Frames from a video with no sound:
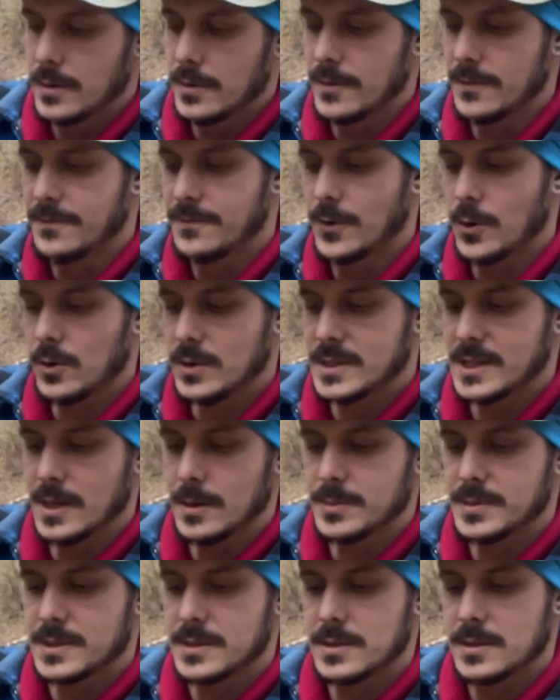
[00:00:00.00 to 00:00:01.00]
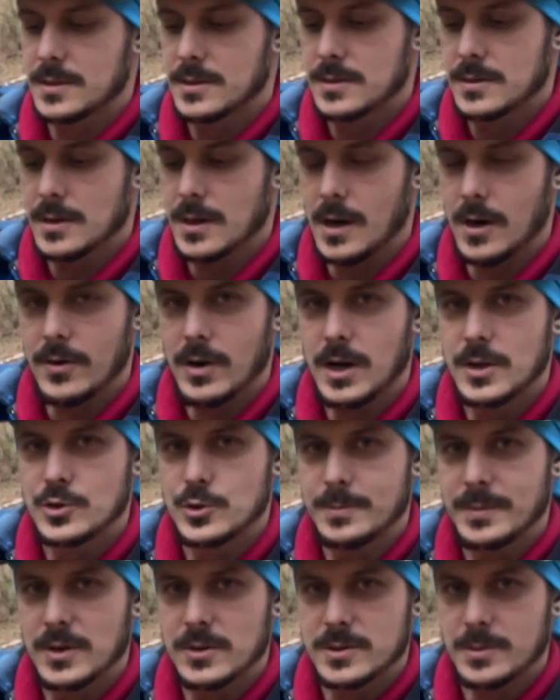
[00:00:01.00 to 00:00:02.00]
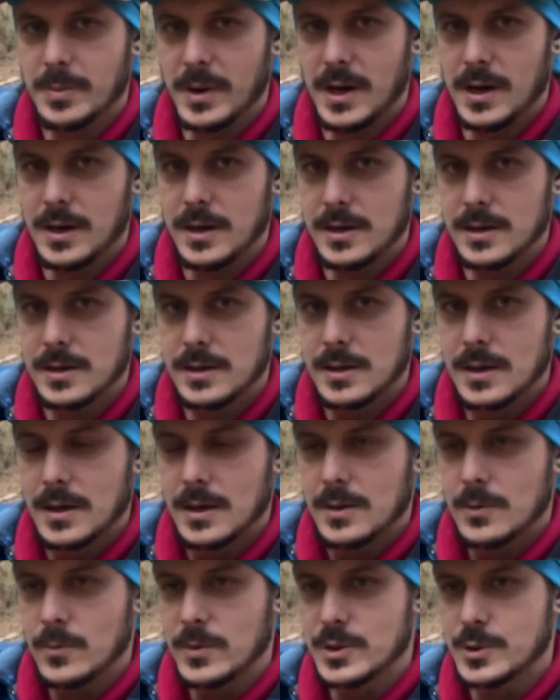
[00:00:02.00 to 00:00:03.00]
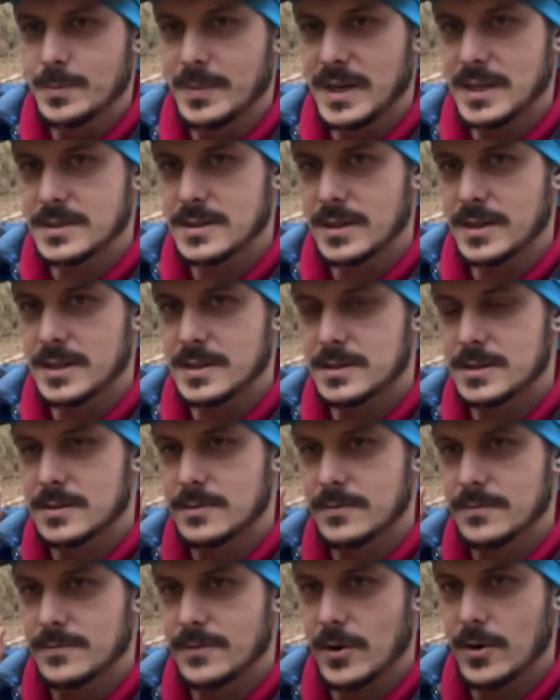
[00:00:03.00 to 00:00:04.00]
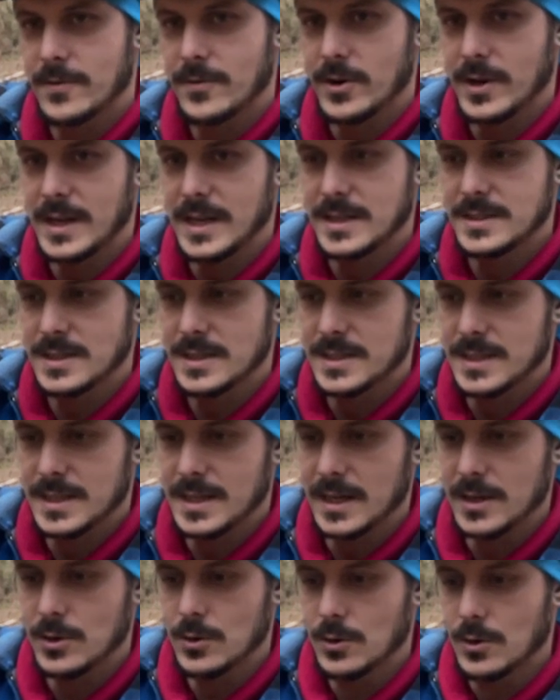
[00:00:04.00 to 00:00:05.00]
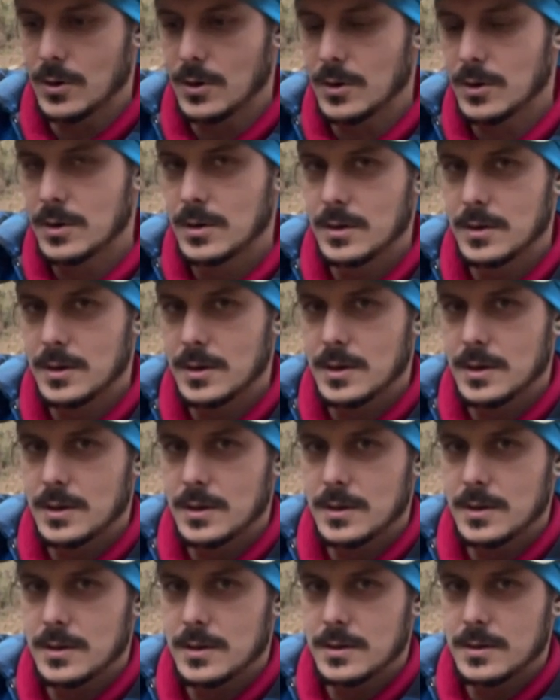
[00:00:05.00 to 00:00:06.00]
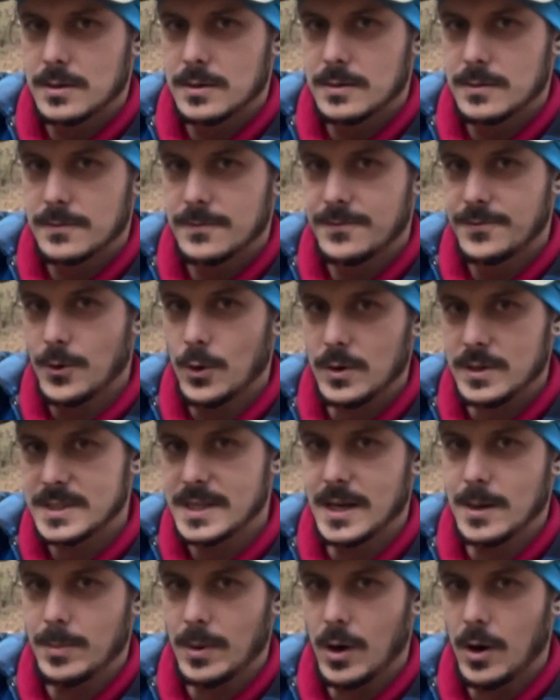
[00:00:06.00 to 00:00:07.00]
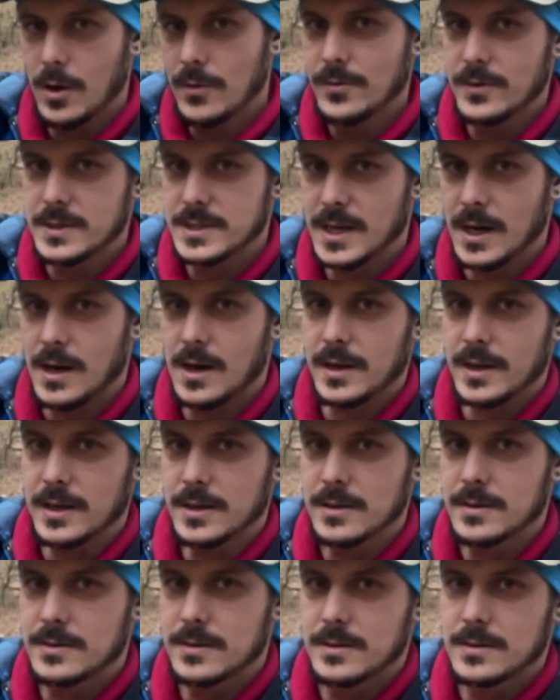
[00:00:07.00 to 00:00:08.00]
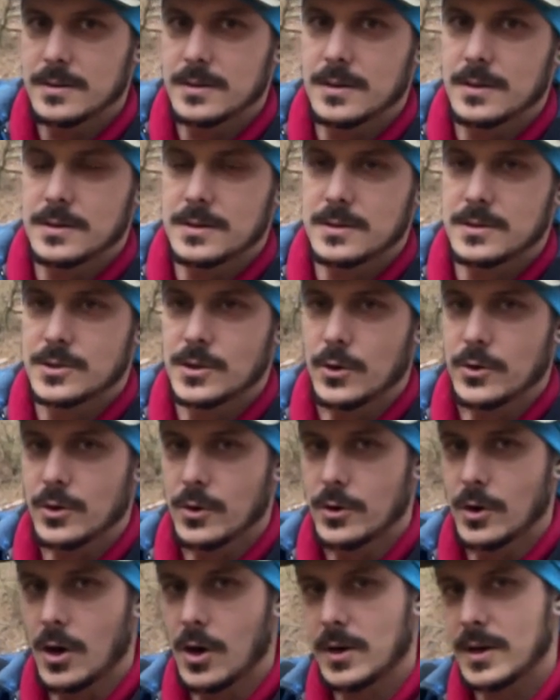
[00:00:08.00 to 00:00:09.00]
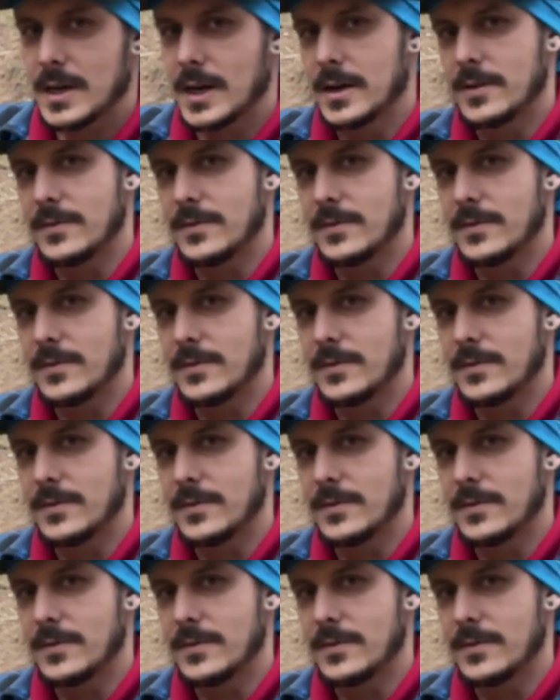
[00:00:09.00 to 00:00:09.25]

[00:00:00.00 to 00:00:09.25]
the fork tips are 100 mils apart, which means that it's very, very easy to get your fork tip on the target. So you're not kind